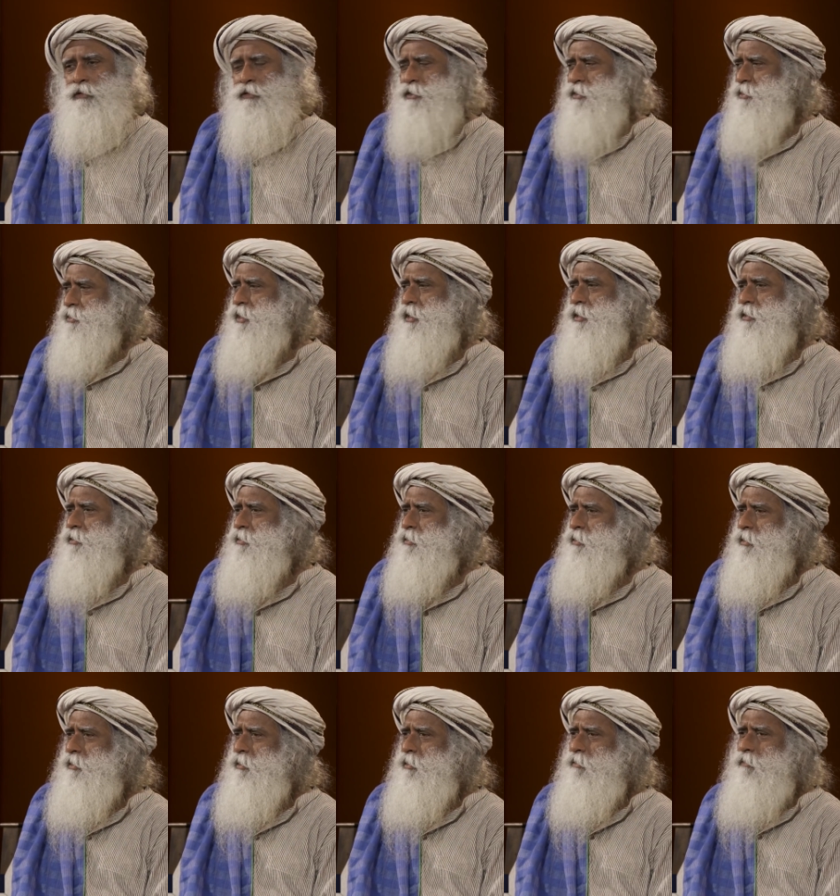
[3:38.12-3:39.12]
She
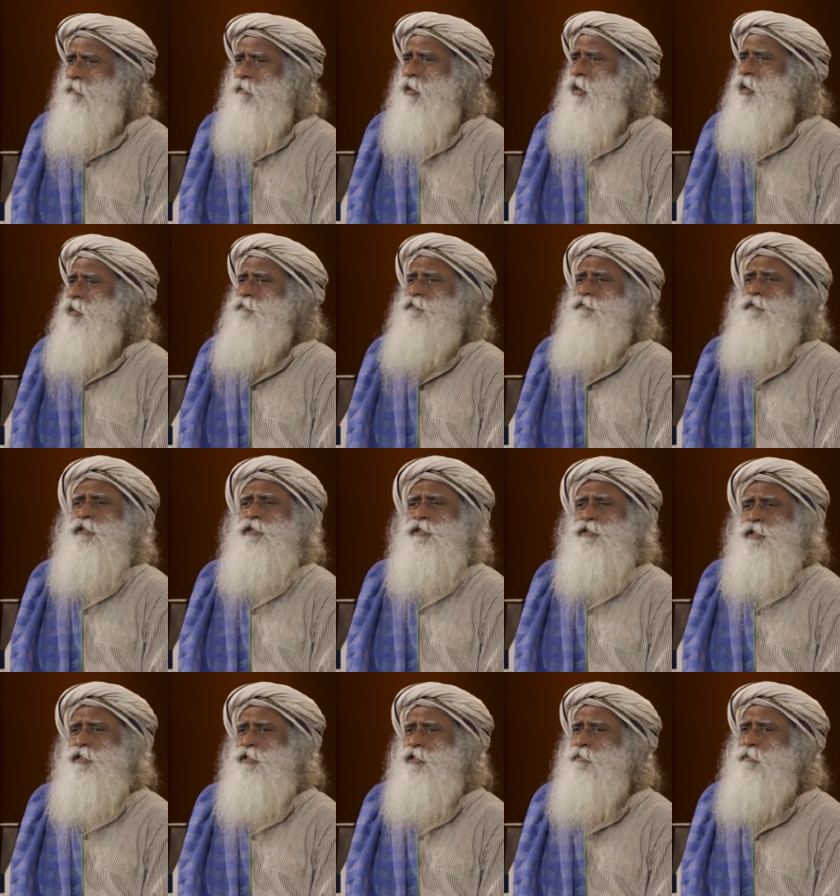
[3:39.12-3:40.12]
said, "Oh, I
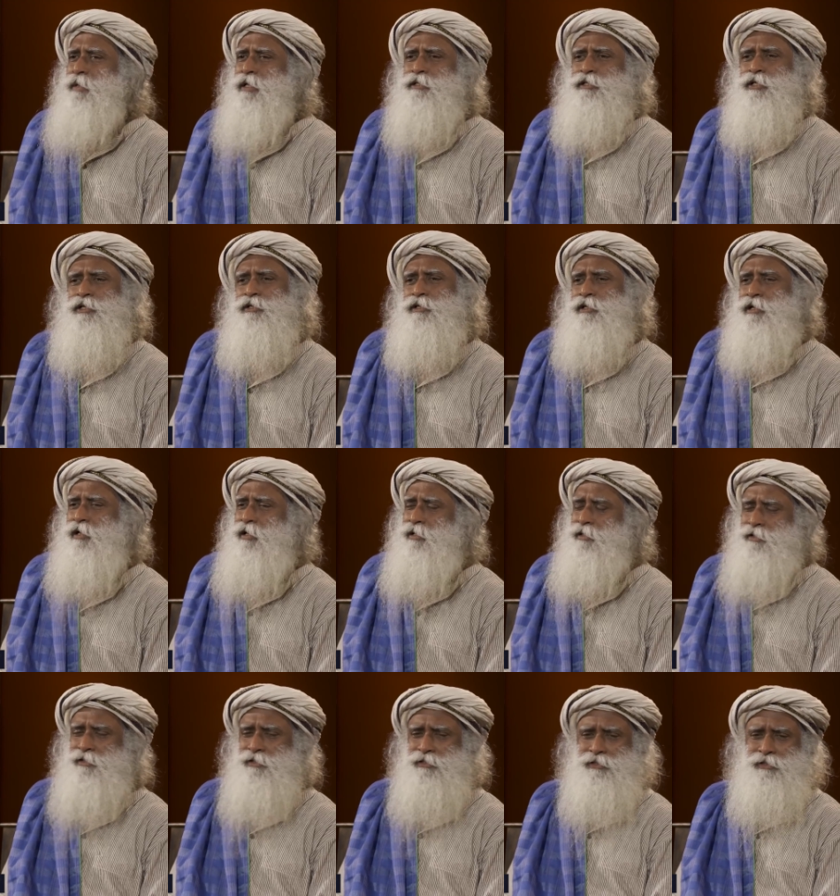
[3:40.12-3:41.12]
finished that in my 10th
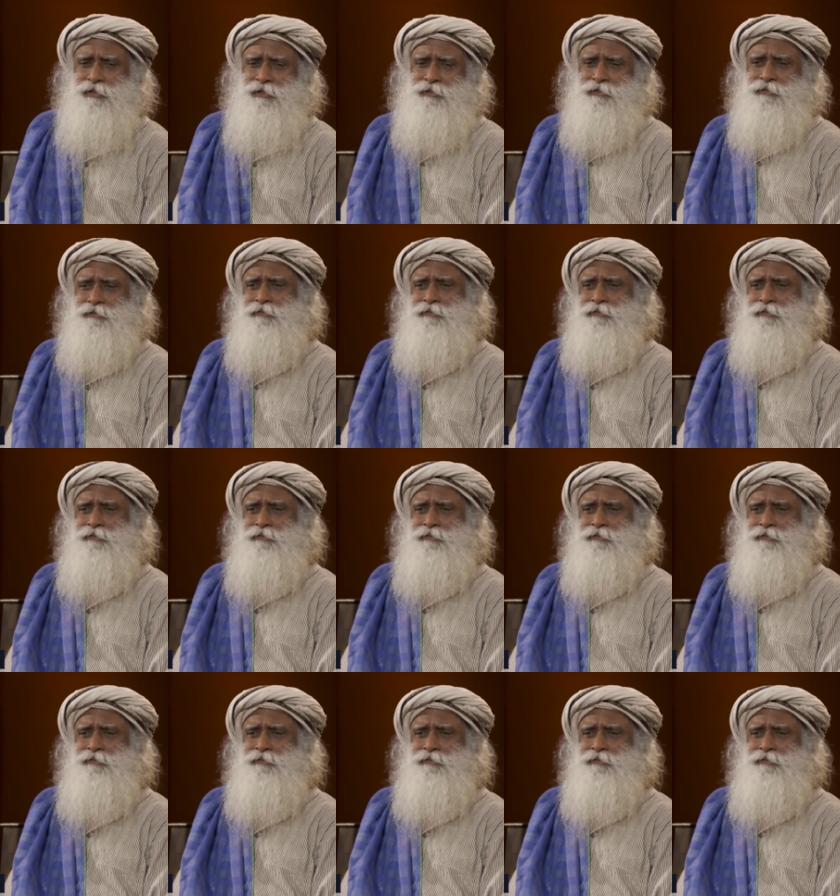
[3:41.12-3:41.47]
class."